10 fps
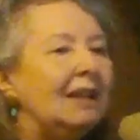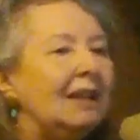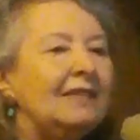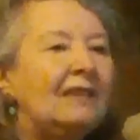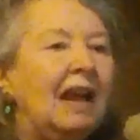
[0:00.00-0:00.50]

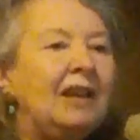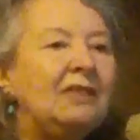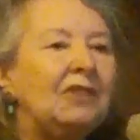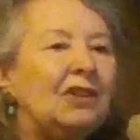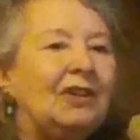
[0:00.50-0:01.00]
It's a sign
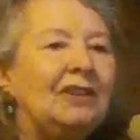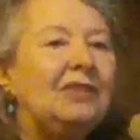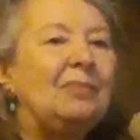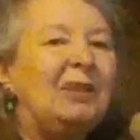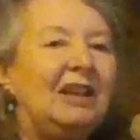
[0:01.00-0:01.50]
of
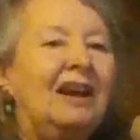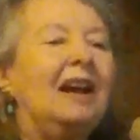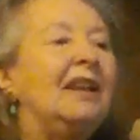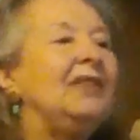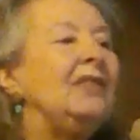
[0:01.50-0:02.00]
courage
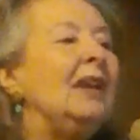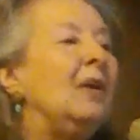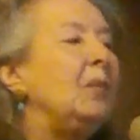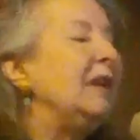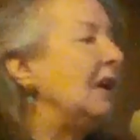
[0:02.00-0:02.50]
because
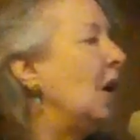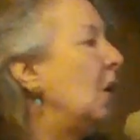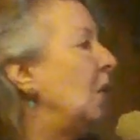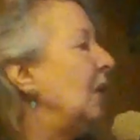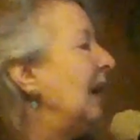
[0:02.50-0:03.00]
we
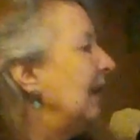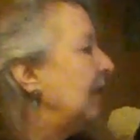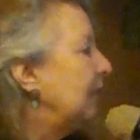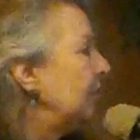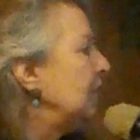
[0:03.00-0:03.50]
go
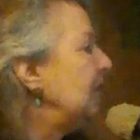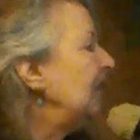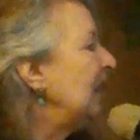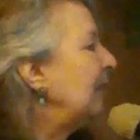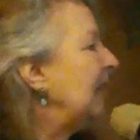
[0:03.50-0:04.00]
through
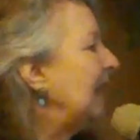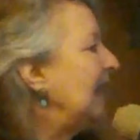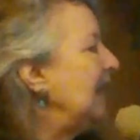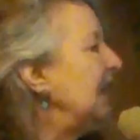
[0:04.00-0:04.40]
something